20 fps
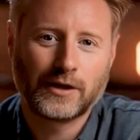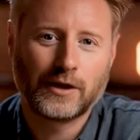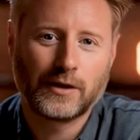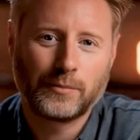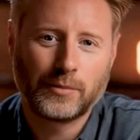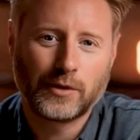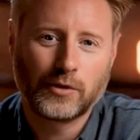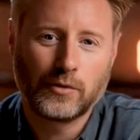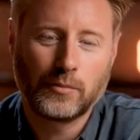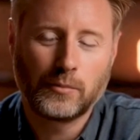I
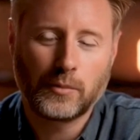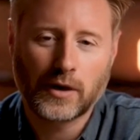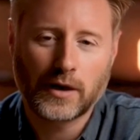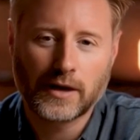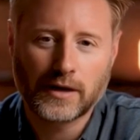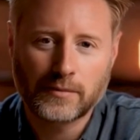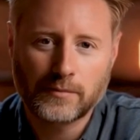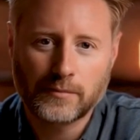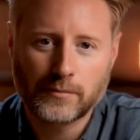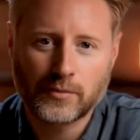built
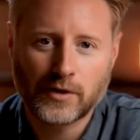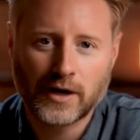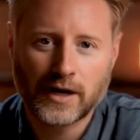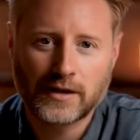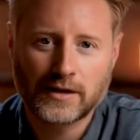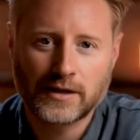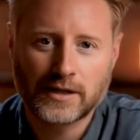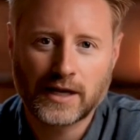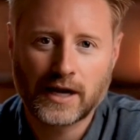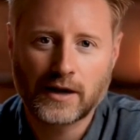my
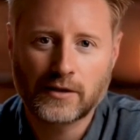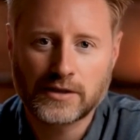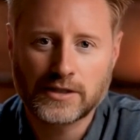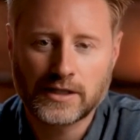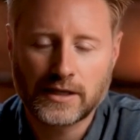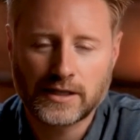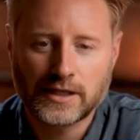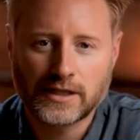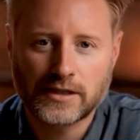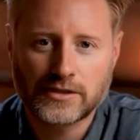Brand
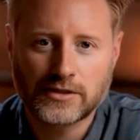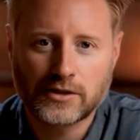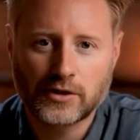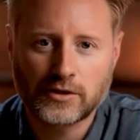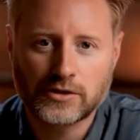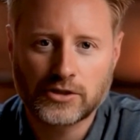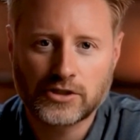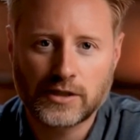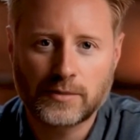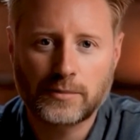Clarity
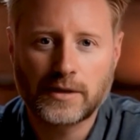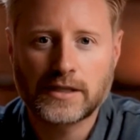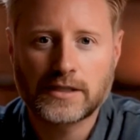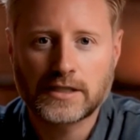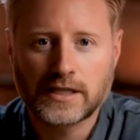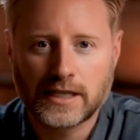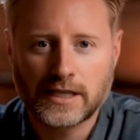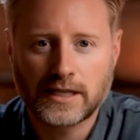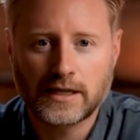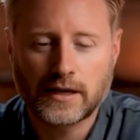Kickstart
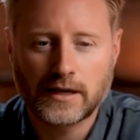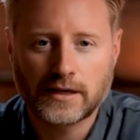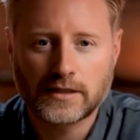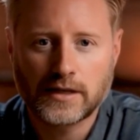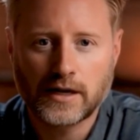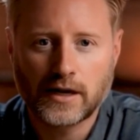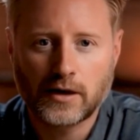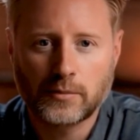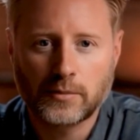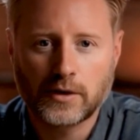GPT
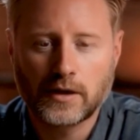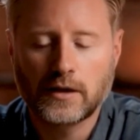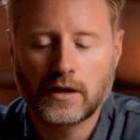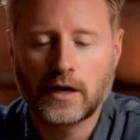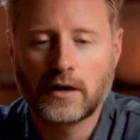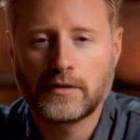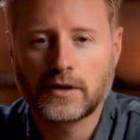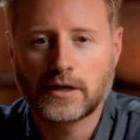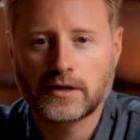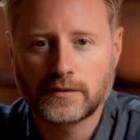to help
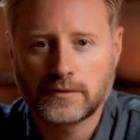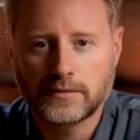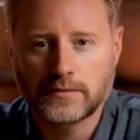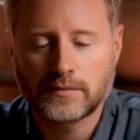uncover.